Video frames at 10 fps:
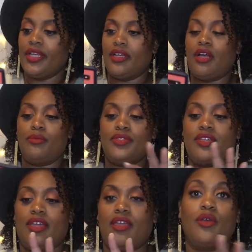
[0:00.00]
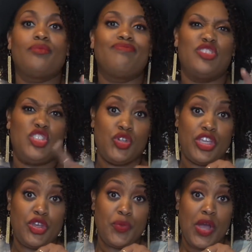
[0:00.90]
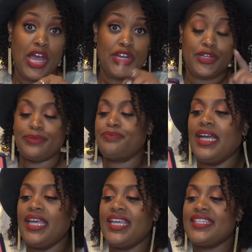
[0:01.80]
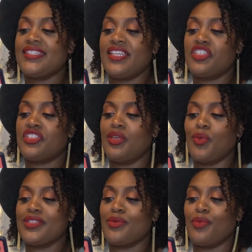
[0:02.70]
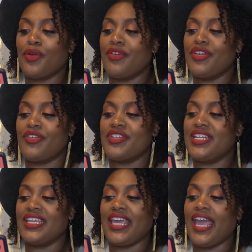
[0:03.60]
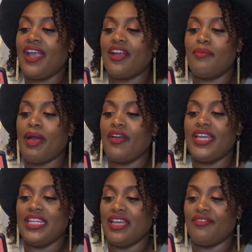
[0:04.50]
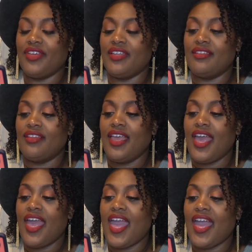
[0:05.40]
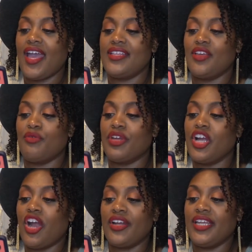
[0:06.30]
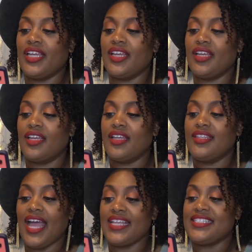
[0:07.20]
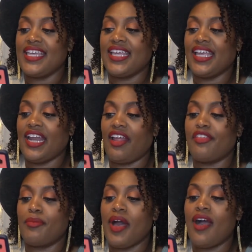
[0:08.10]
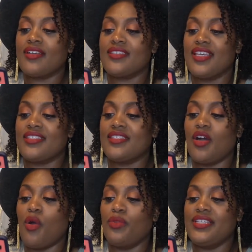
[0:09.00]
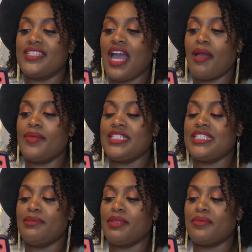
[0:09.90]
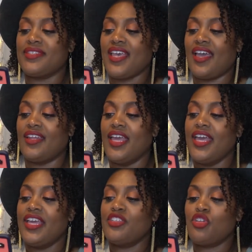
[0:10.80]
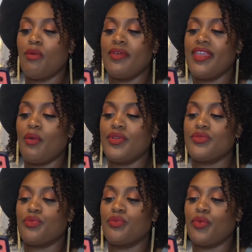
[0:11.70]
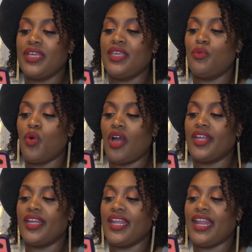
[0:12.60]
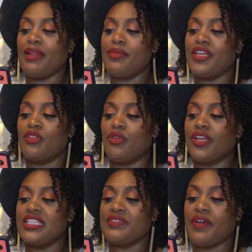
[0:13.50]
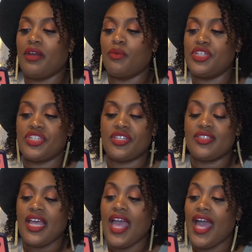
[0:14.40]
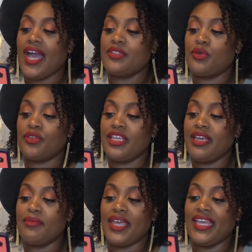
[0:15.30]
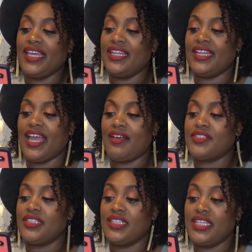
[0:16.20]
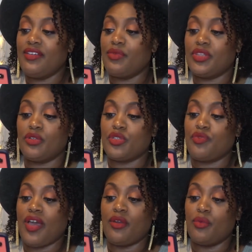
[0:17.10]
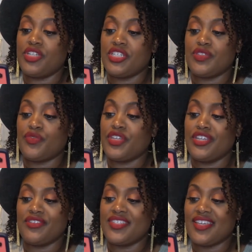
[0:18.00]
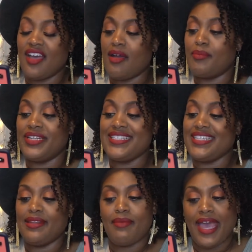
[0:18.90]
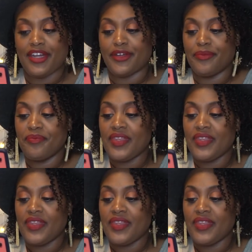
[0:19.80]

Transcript: Oh, sorry. Drink your water. He essentially wasn't worried or didn't care about any of it. And regarding not taking it out of the box, it's the only time he seemed upset. He told me that was what he wanted, and I'd be ignoring his final wishes. I told him that he didn't have to live with those final wishes for years to come, but it didn't matter.